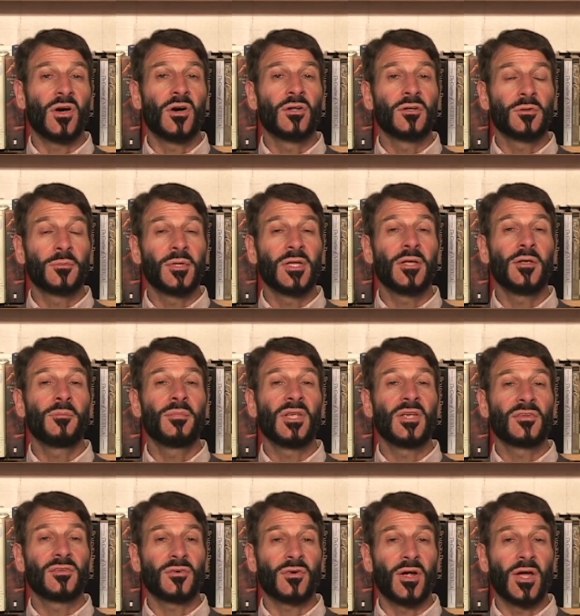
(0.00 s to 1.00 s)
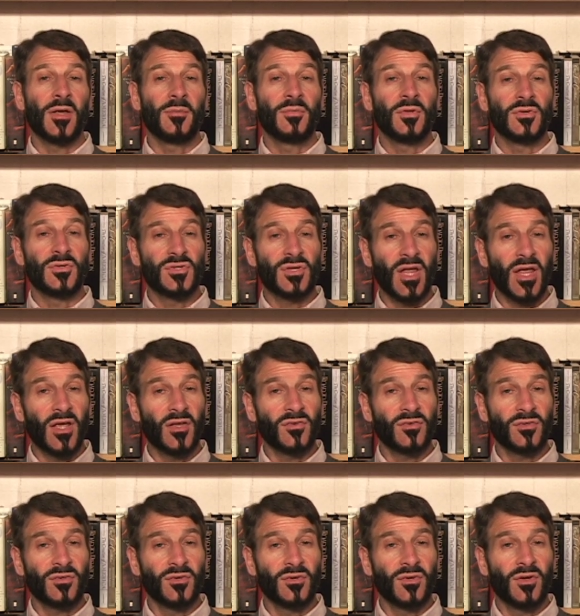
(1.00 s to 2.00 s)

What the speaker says: ultimately be ascribed to chance